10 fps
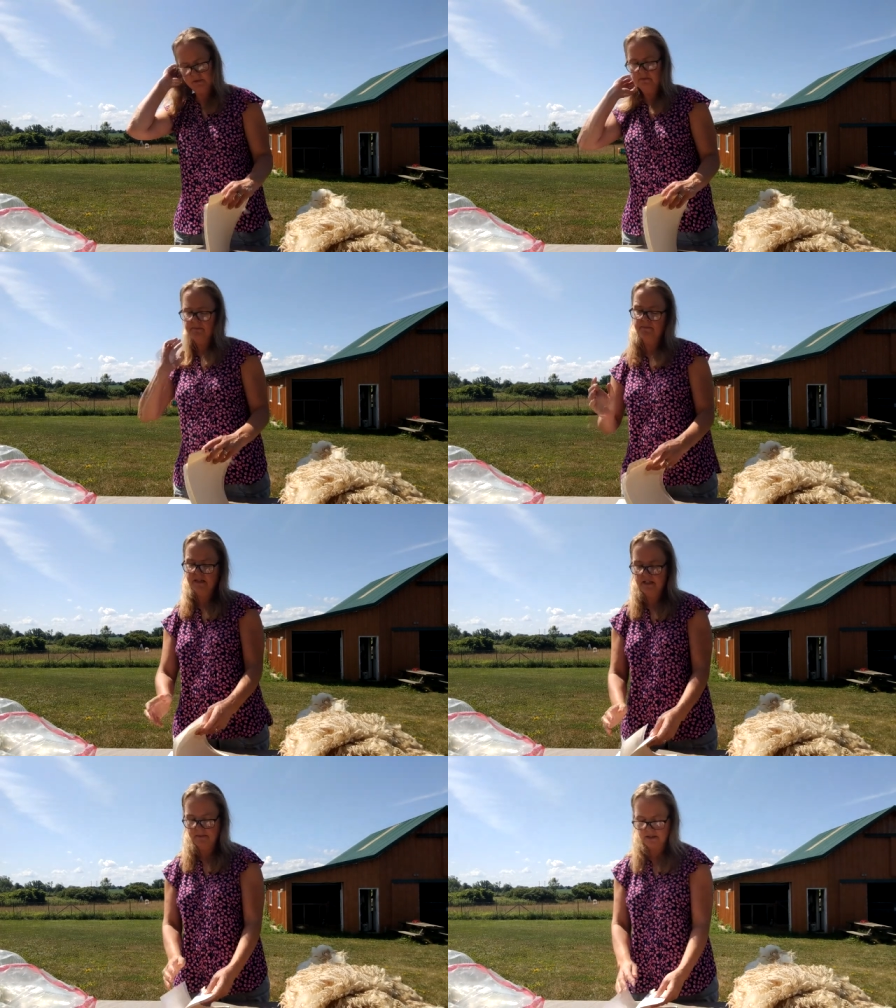one.
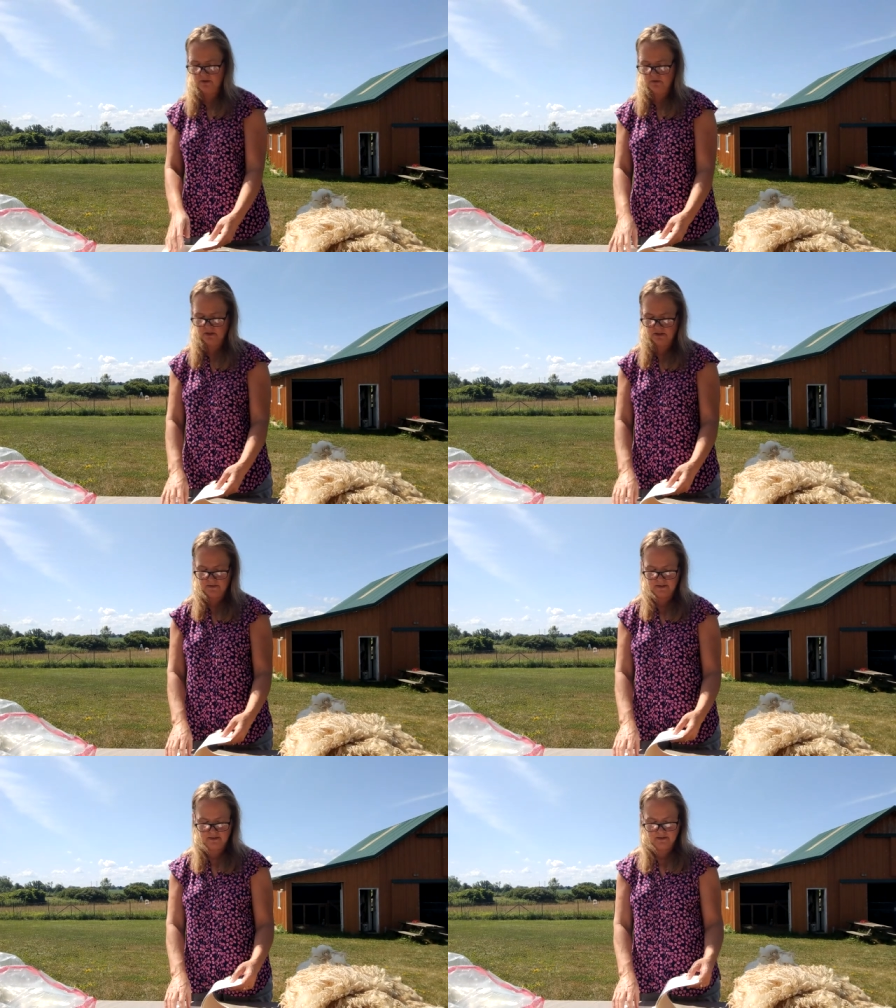And I made a note here
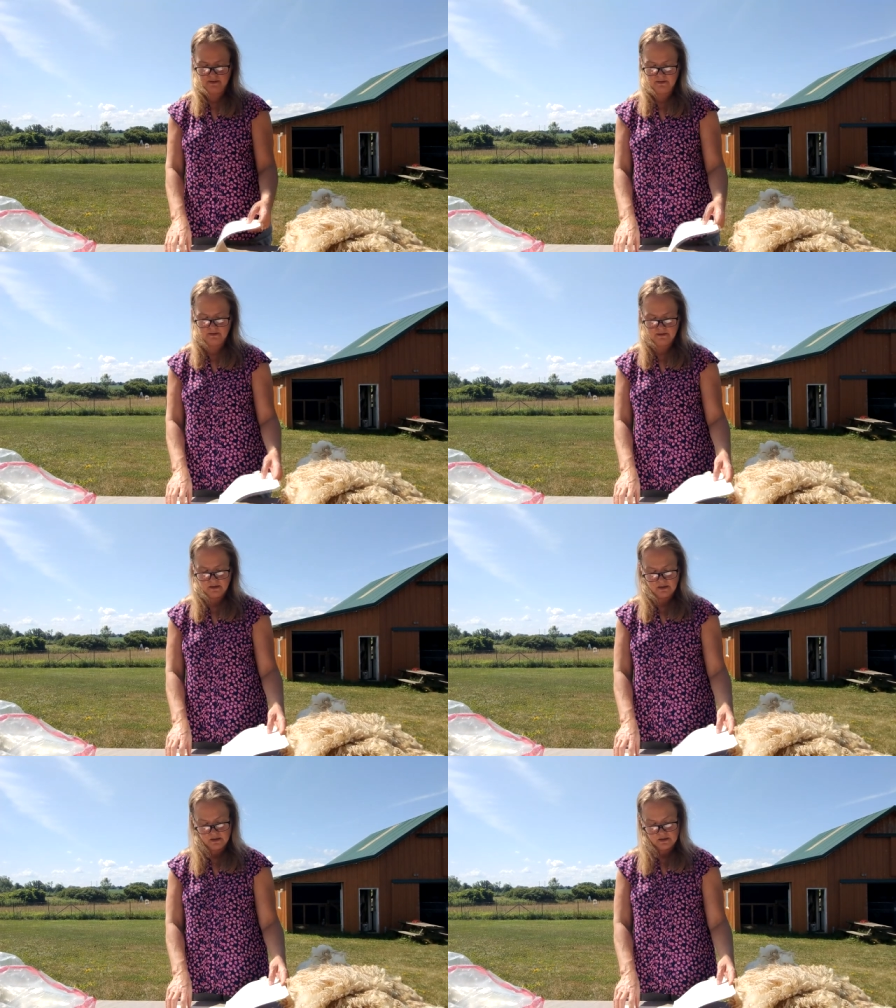that
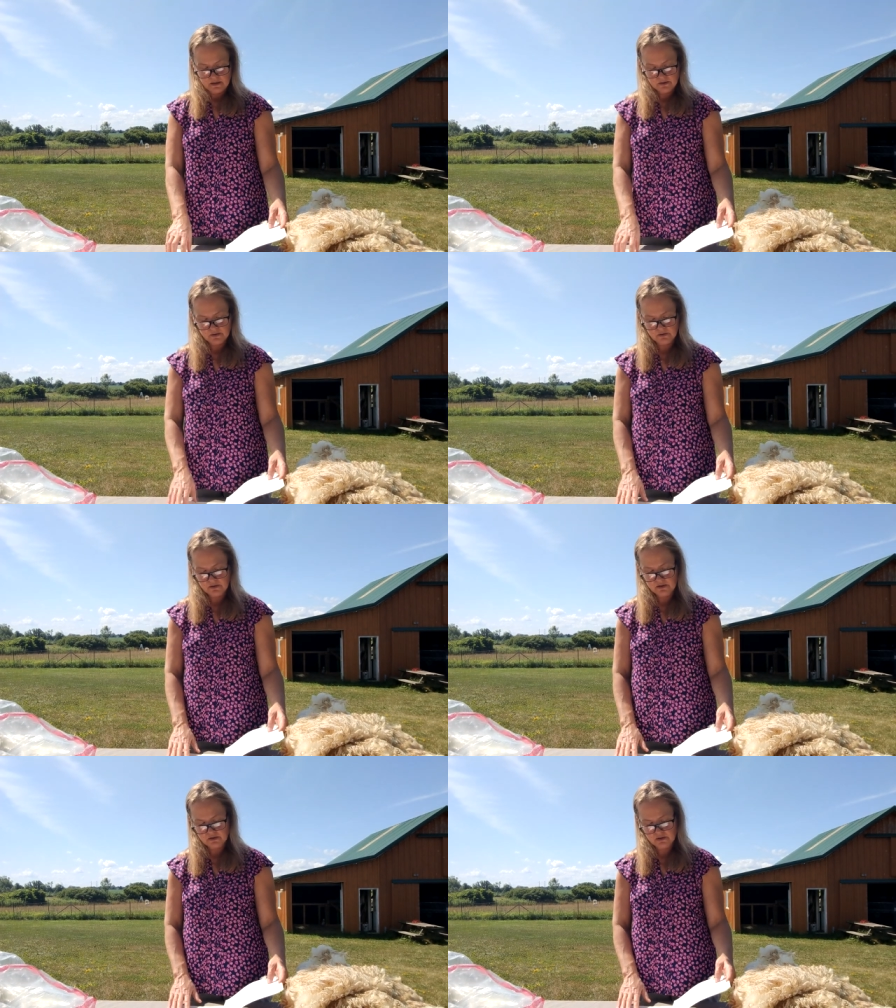the, the
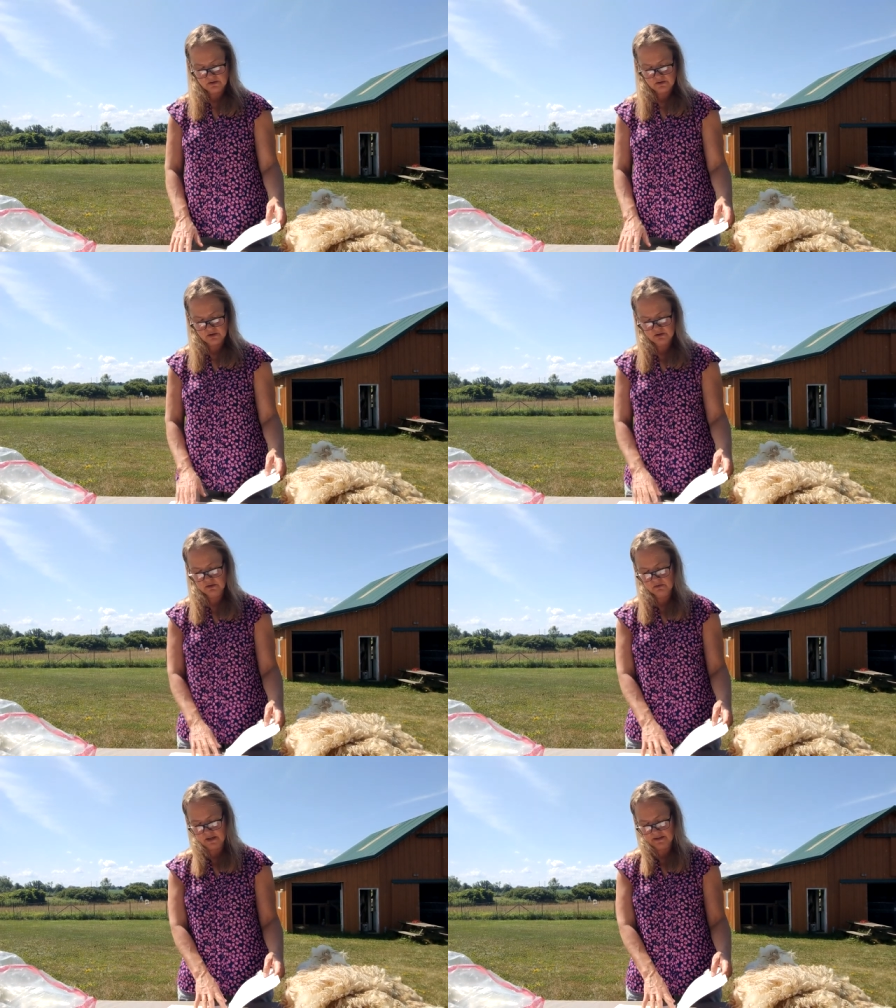skirting, the
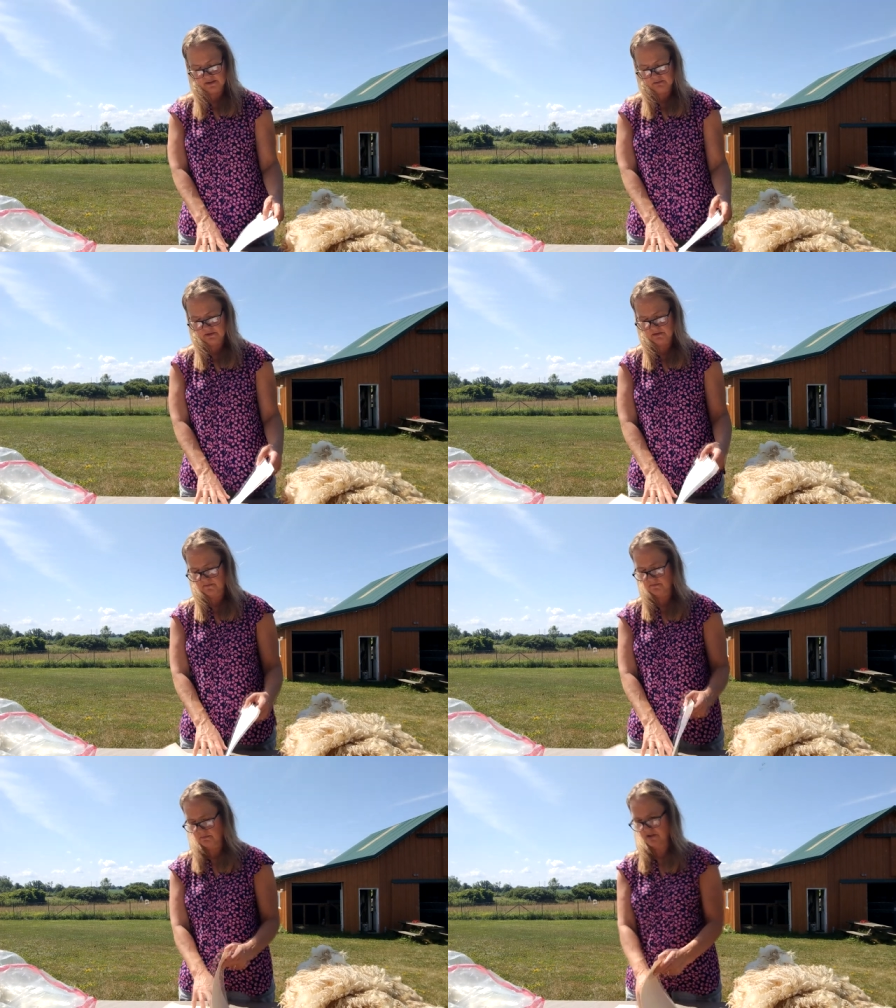shearing quality was,
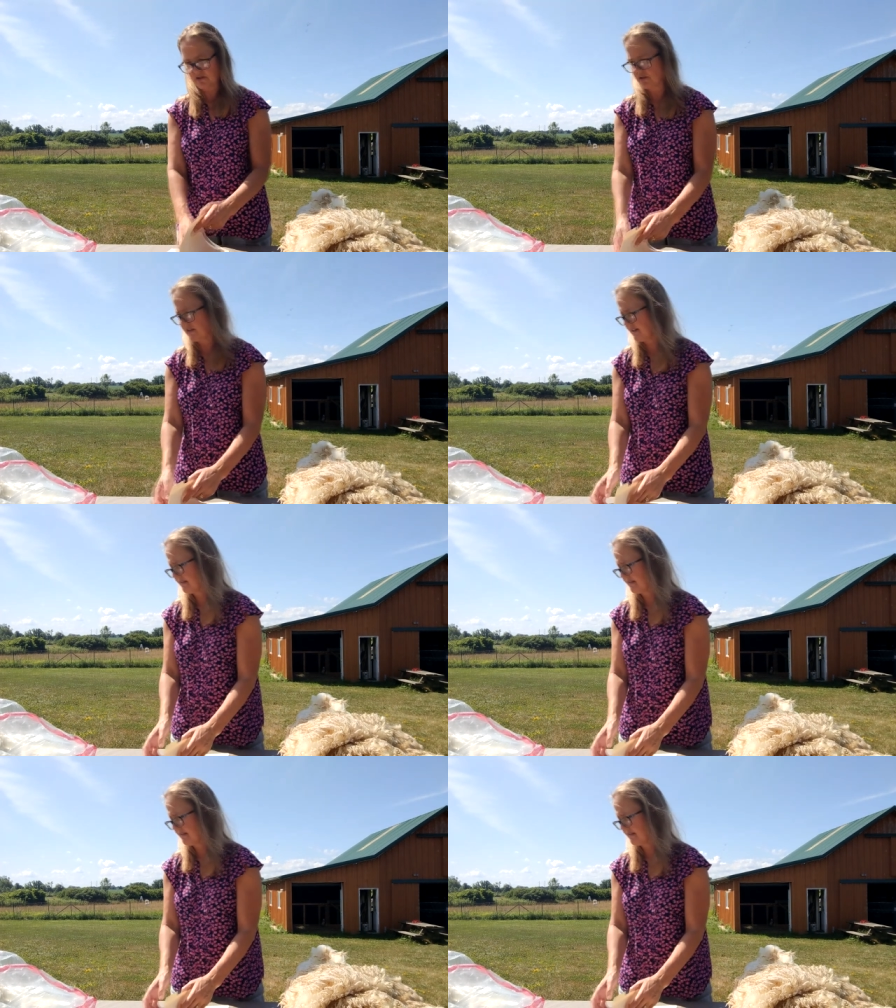was good